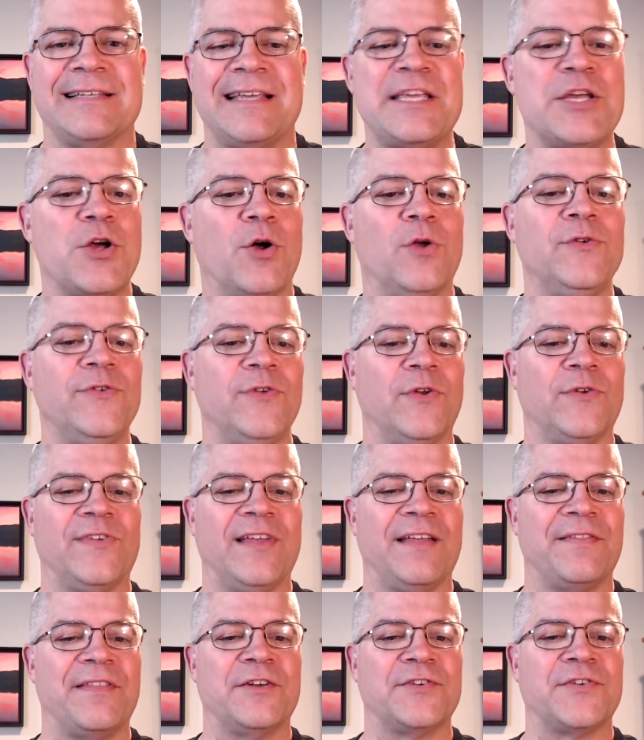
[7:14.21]
He also
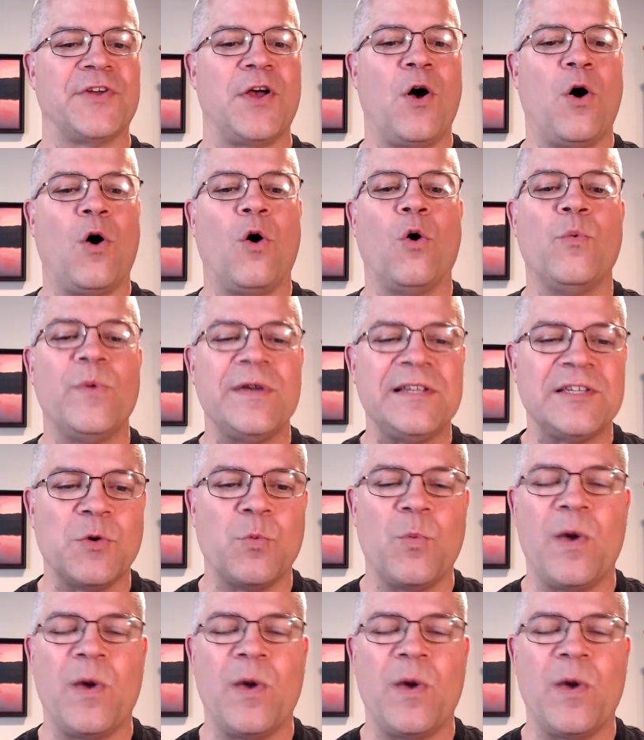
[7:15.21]
said, there's always a